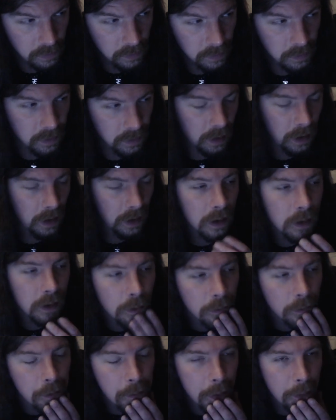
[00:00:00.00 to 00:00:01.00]
And I
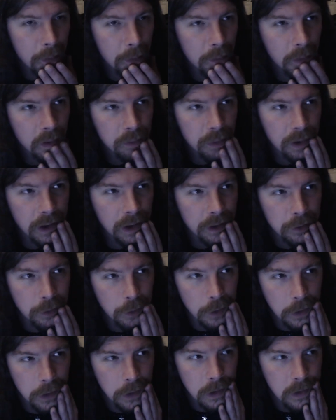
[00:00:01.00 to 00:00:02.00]
don't remember my
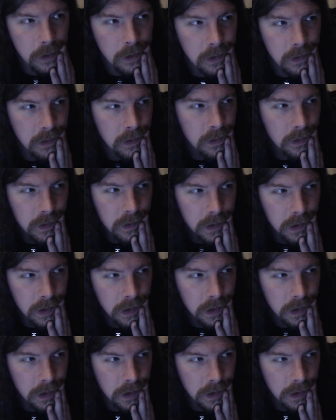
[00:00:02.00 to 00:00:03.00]
password.
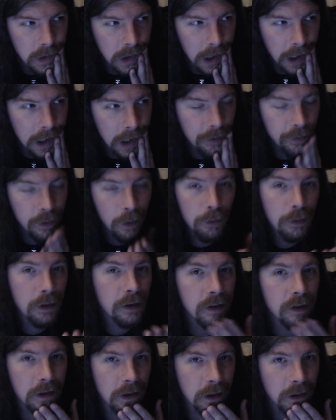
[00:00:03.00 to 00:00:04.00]
I have no
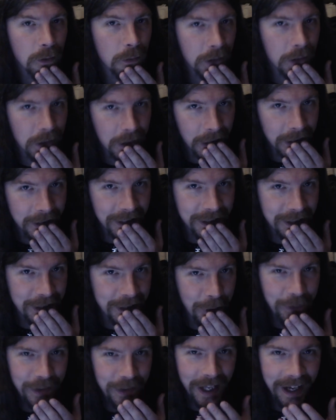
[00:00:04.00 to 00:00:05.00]
reason to go online to
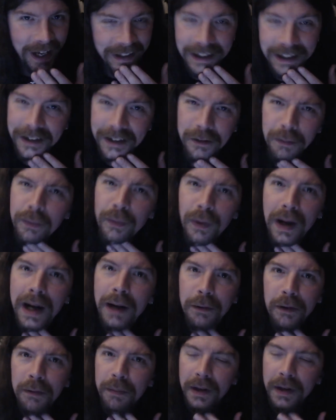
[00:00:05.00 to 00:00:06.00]
do that. That's...
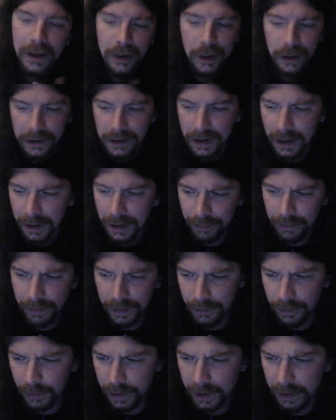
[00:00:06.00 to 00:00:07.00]
Wow, it's been a long time.
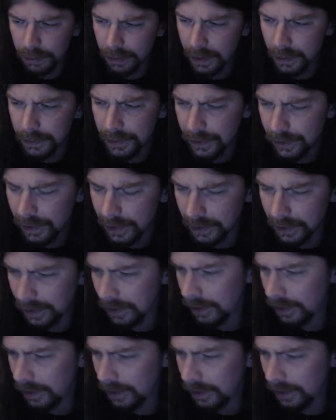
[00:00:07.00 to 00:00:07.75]
But we could probably check it.